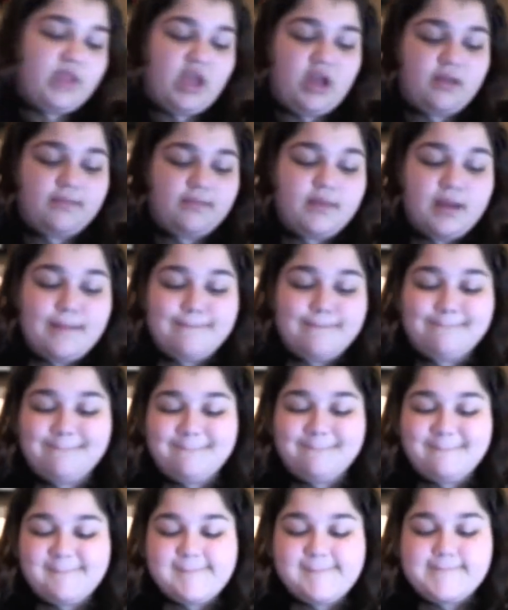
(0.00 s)

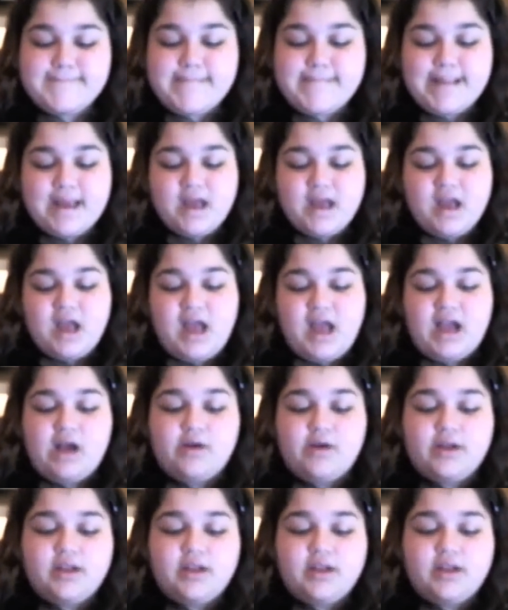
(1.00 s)
I got